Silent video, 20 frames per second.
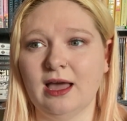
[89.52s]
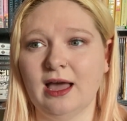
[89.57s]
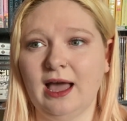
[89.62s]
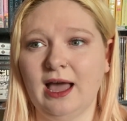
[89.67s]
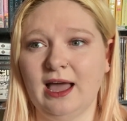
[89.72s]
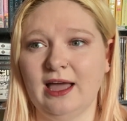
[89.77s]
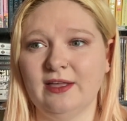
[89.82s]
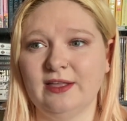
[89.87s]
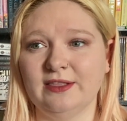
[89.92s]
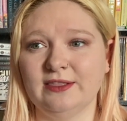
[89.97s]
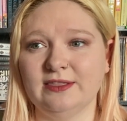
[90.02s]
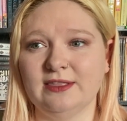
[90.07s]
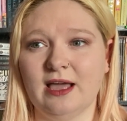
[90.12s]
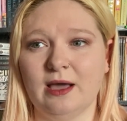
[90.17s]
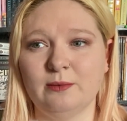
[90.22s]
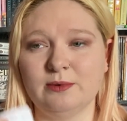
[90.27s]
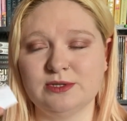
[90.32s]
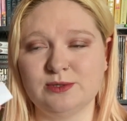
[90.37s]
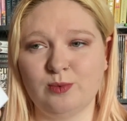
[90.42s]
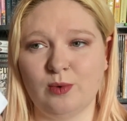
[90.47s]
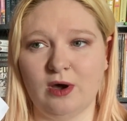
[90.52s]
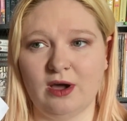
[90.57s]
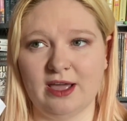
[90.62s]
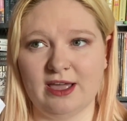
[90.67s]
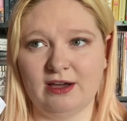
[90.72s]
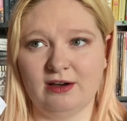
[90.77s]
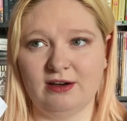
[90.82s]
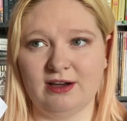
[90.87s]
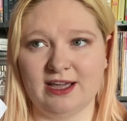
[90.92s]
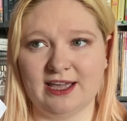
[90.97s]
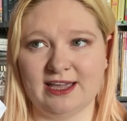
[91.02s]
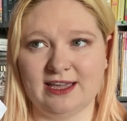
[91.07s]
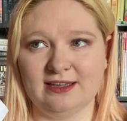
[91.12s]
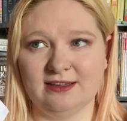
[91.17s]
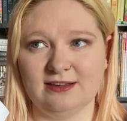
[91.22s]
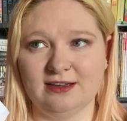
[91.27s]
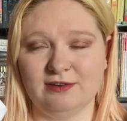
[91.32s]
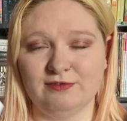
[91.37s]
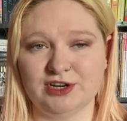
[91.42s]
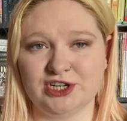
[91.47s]
and that was why
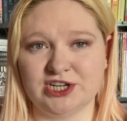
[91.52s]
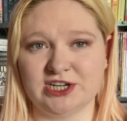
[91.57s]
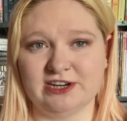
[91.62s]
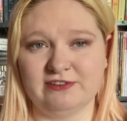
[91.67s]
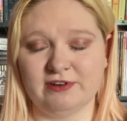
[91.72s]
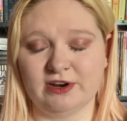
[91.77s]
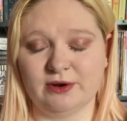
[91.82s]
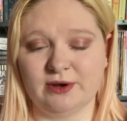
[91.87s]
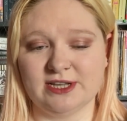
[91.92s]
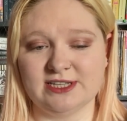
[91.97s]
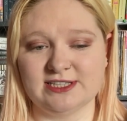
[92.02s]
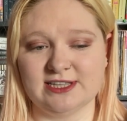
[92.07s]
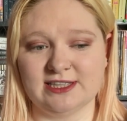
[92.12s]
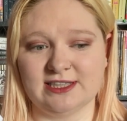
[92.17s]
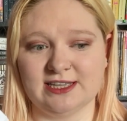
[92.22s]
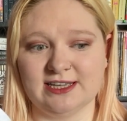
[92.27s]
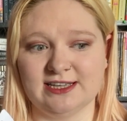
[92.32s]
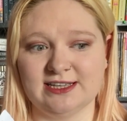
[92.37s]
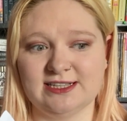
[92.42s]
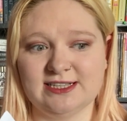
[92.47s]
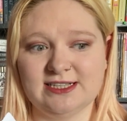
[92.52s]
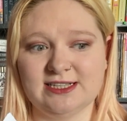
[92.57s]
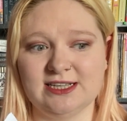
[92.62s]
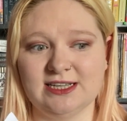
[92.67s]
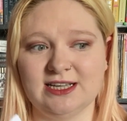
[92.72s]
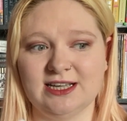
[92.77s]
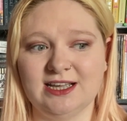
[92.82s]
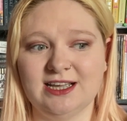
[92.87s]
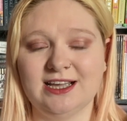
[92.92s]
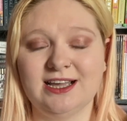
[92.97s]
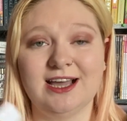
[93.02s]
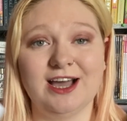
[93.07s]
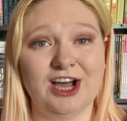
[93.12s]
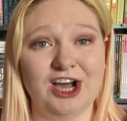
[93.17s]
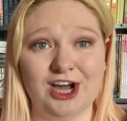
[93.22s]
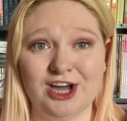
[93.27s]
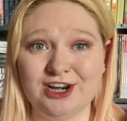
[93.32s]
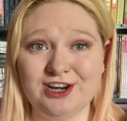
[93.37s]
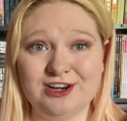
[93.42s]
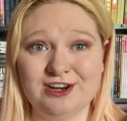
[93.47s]
I originally requested this.
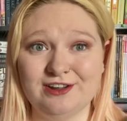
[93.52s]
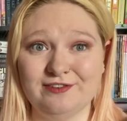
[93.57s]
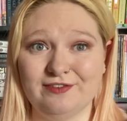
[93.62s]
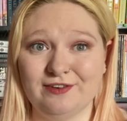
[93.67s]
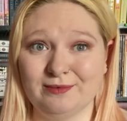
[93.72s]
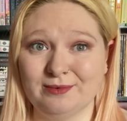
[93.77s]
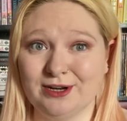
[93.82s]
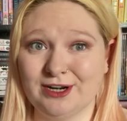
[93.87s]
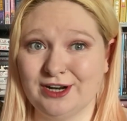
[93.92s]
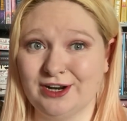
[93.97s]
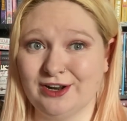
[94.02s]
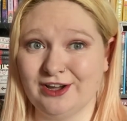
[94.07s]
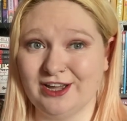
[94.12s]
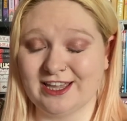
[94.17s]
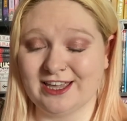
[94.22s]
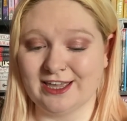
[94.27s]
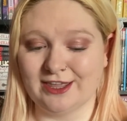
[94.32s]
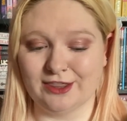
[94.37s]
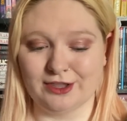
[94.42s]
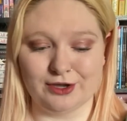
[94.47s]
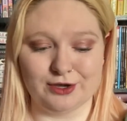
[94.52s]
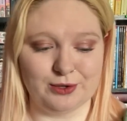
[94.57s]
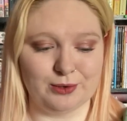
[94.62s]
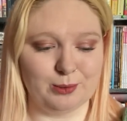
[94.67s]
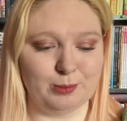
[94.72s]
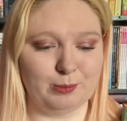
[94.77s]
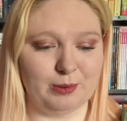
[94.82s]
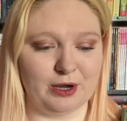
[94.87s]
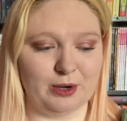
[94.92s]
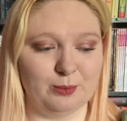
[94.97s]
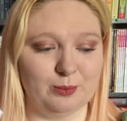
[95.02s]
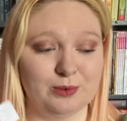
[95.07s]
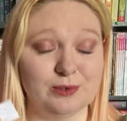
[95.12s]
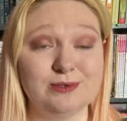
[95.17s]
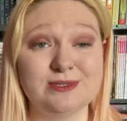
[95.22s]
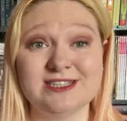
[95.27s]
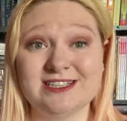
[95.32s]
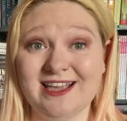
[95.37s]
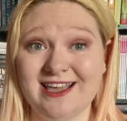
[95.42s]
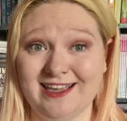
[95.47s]
I don't know if I'm going to like it though, but we'll
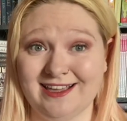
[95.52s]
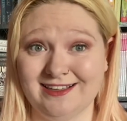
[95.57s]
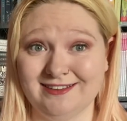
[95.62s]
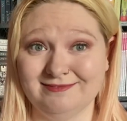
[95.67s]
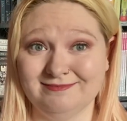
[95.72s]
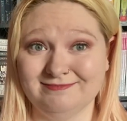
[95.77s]
see.